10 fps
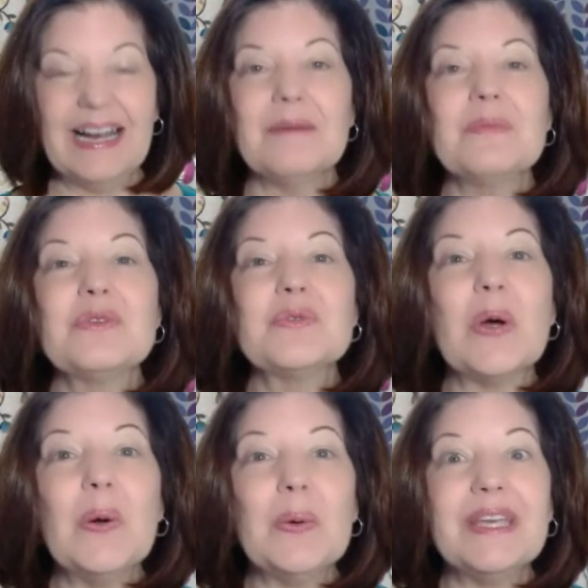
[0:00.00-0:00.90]
I am
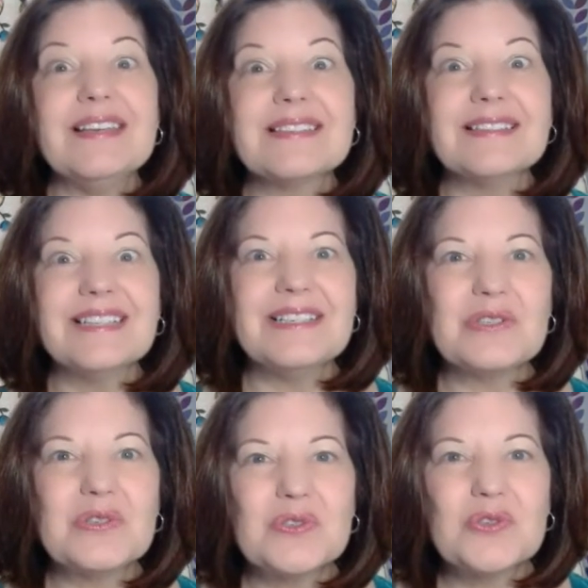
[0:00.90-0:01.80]
so easily
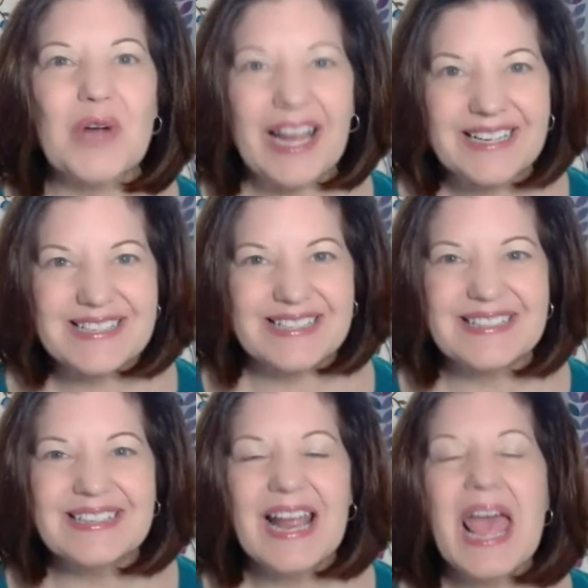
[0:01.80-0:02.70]

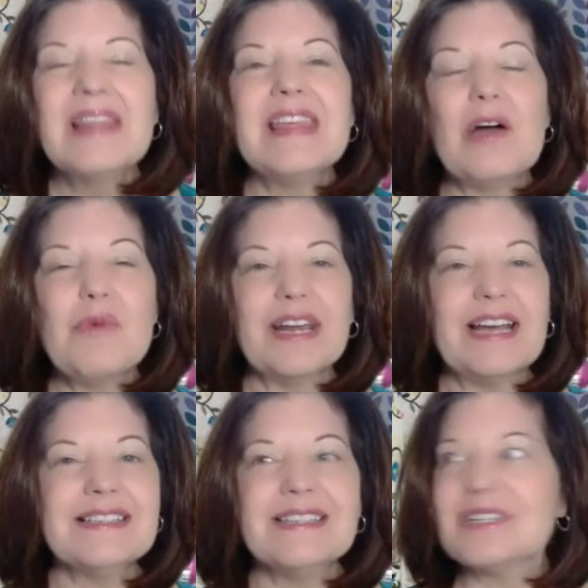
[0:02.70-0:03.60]
distracted that when
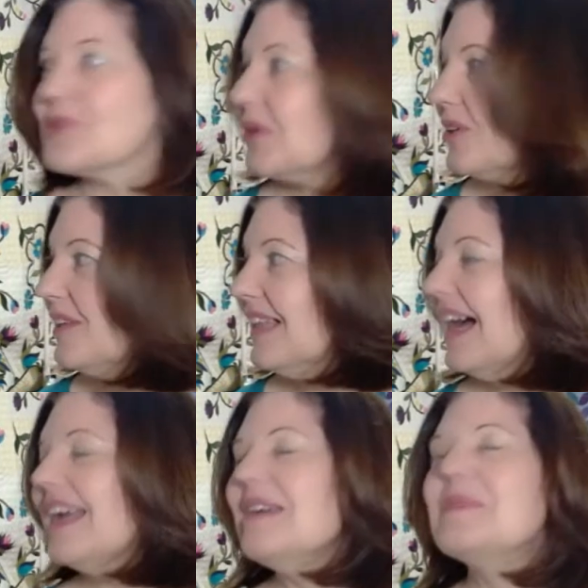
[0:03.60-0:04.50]
I see a squirrel,
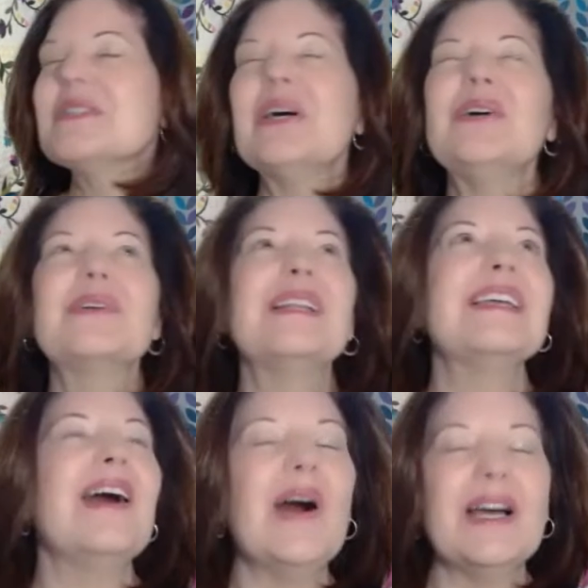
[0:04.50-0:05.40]
I am
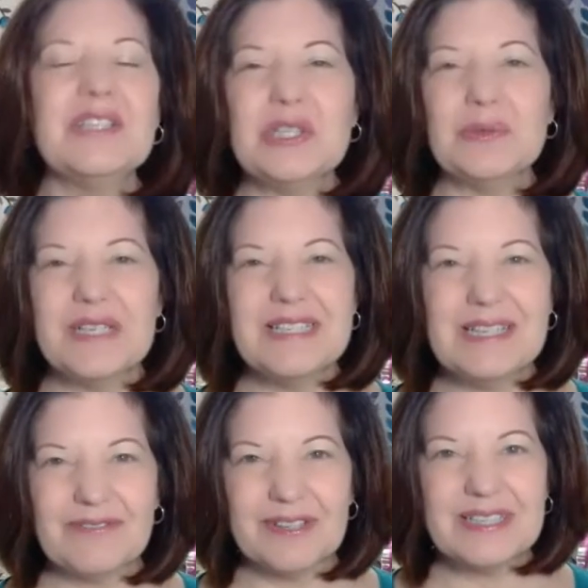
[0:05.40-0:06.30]
totally on to a
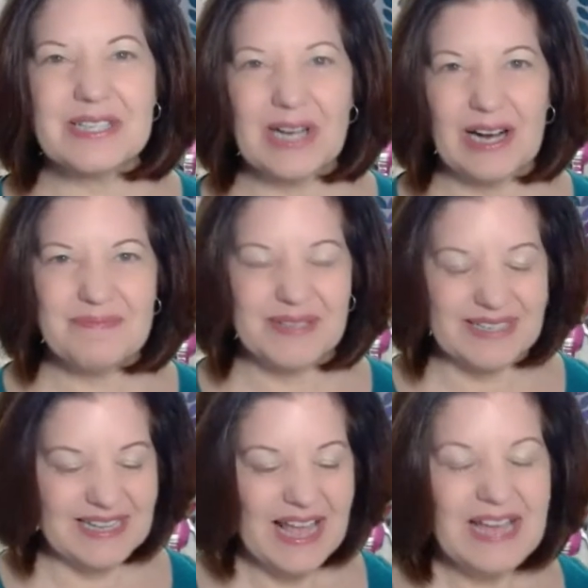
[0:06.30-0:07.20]
different topic.